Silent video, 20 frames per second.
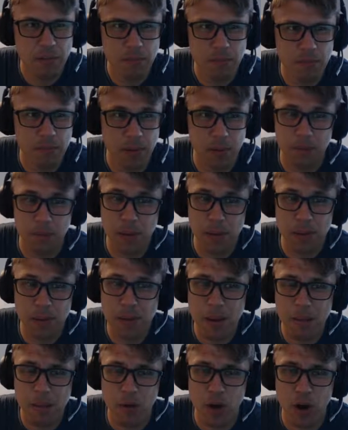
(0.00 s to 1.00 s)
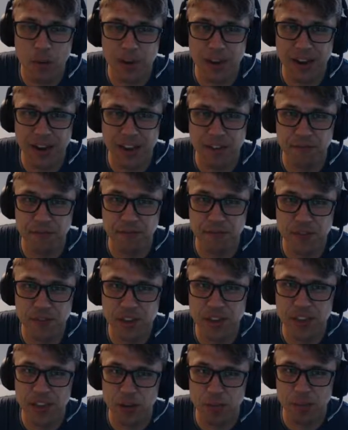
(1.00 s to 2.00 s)
but maybe I'm wrong, but I
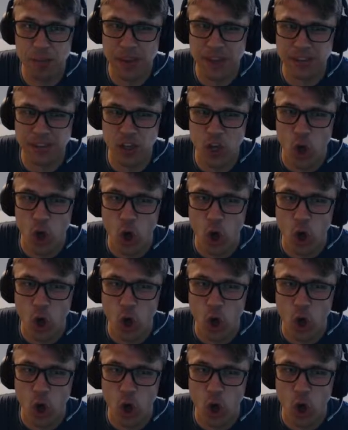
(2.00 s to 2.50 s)
feel like basically